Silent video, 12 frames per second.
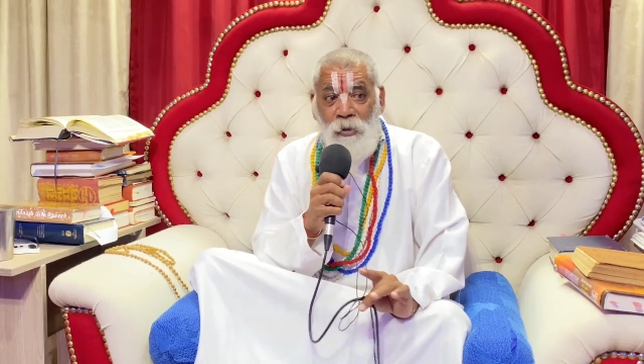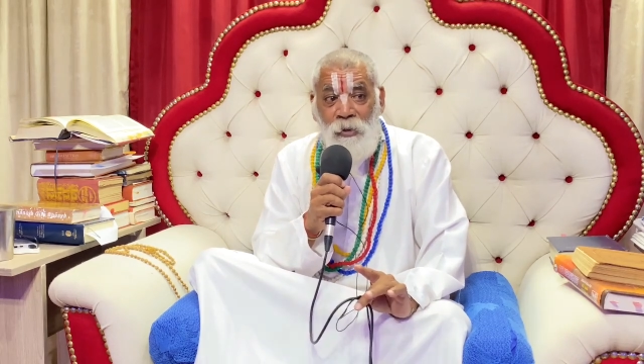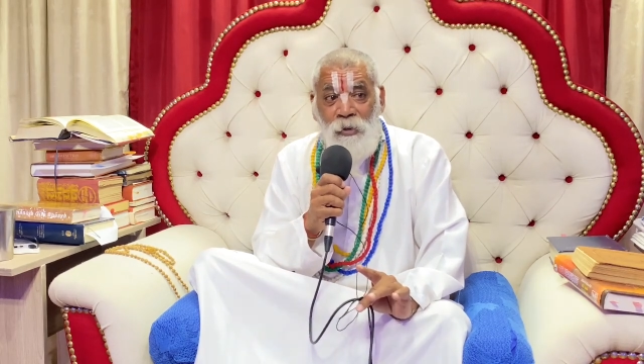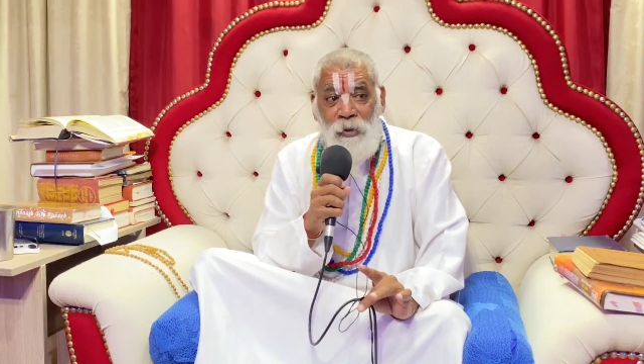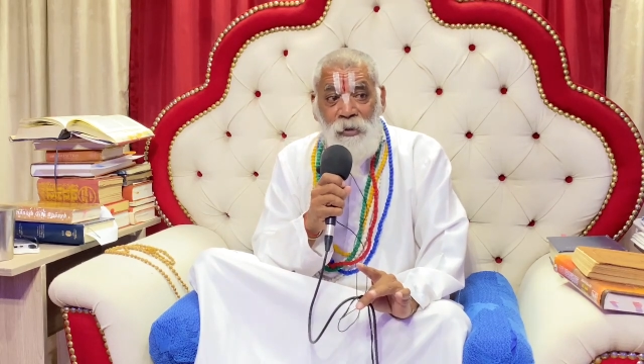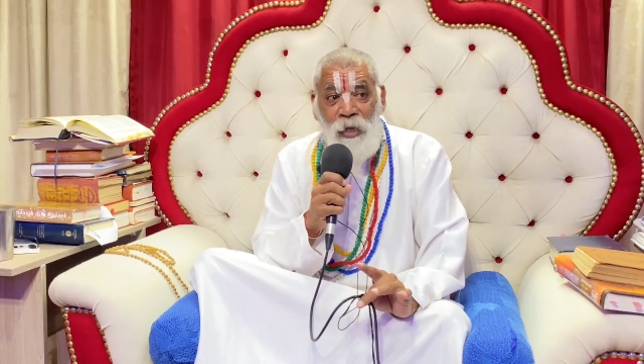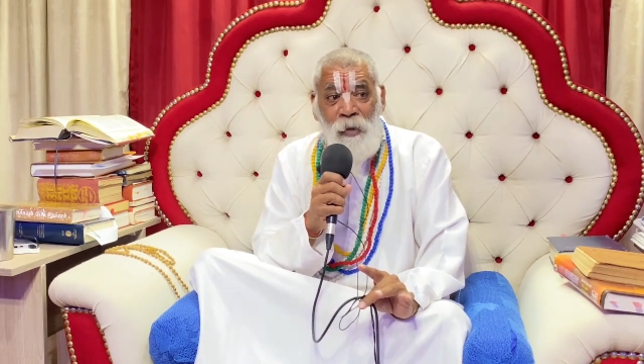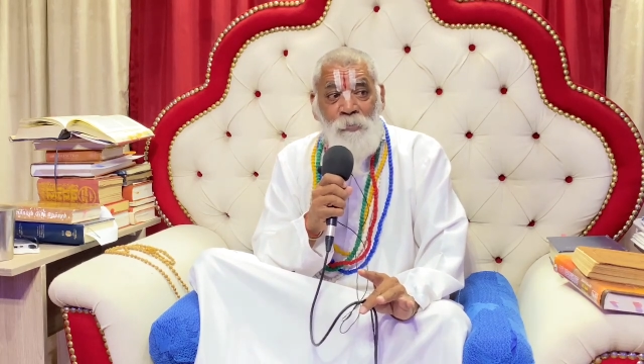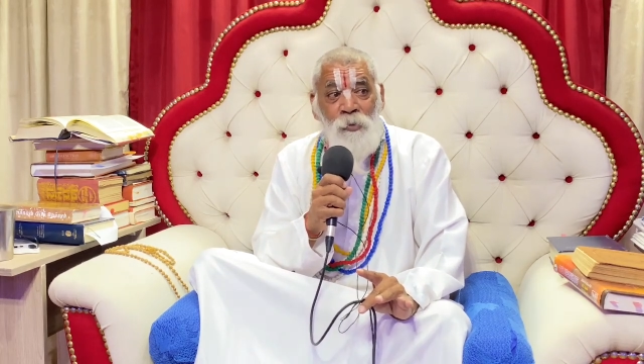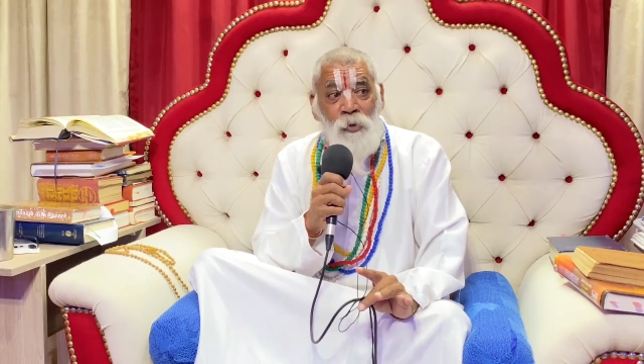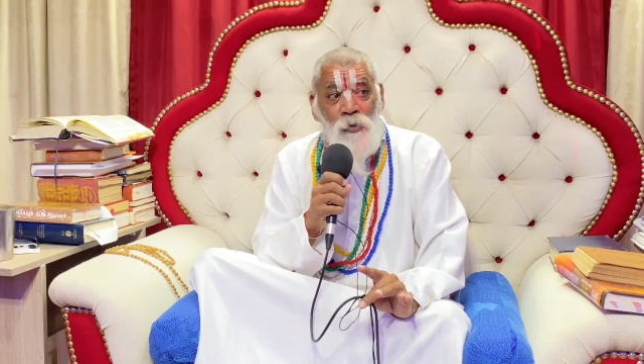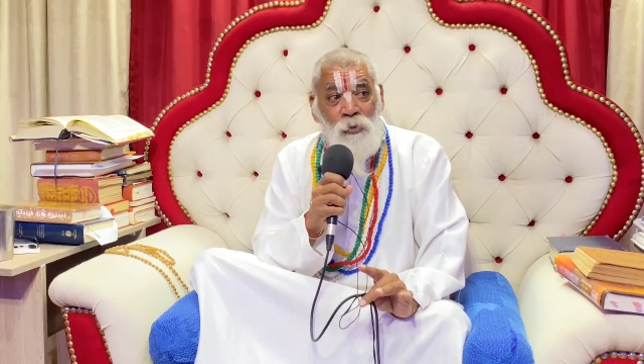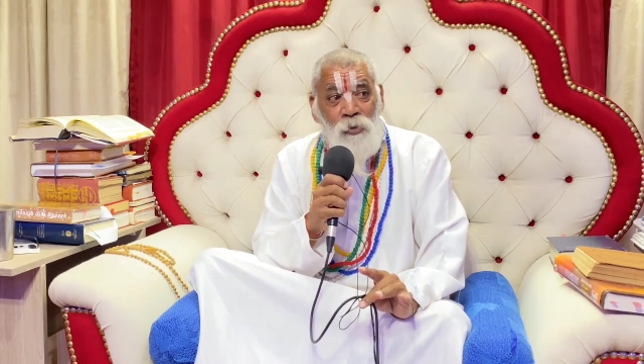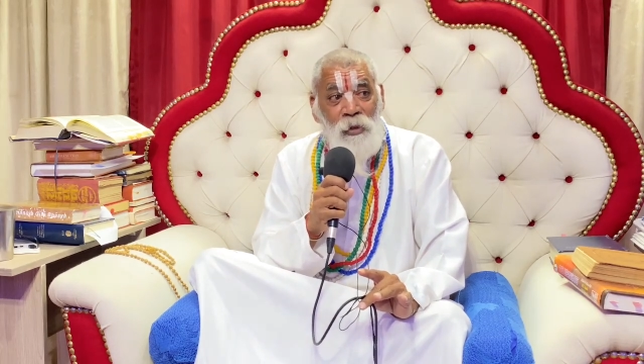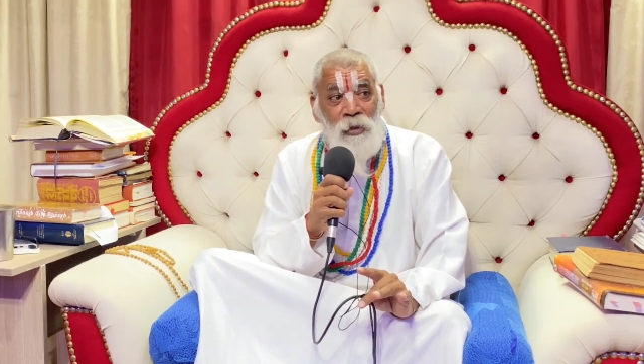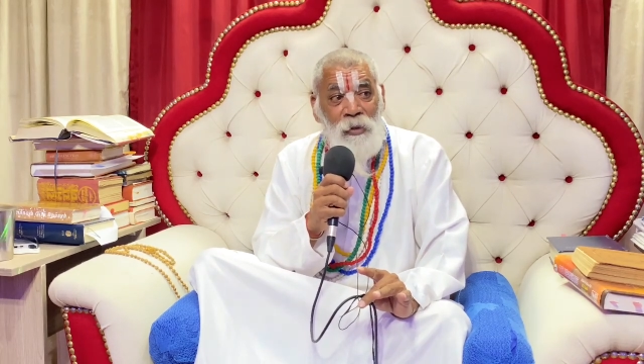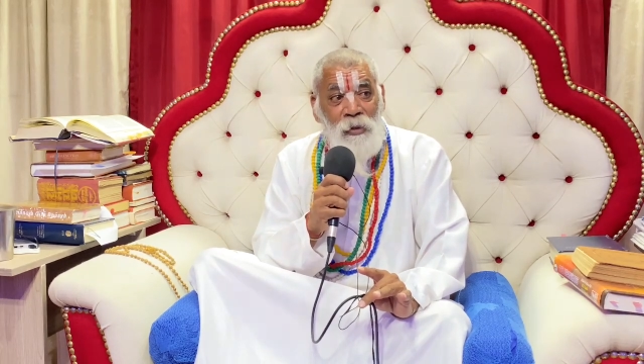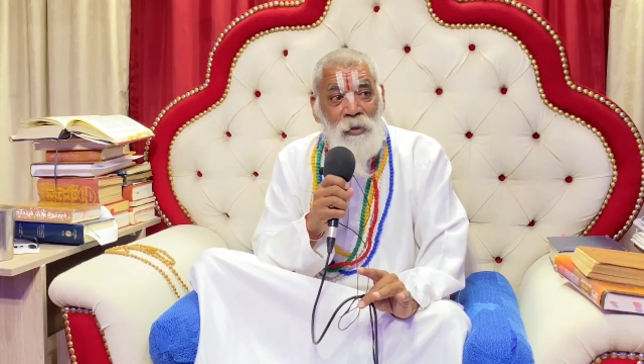This is
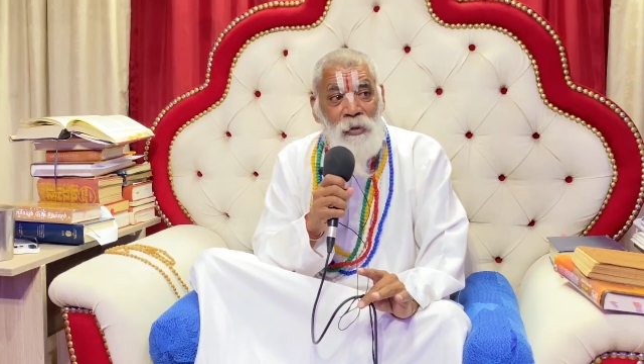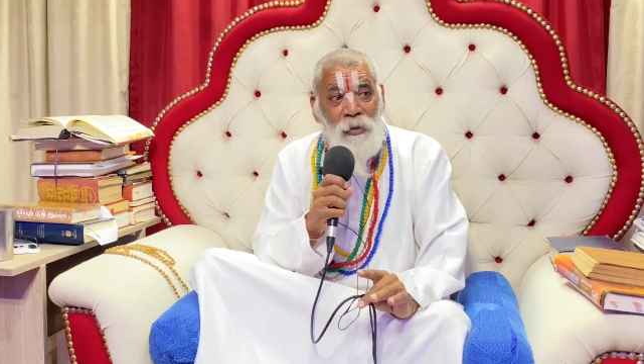absolutely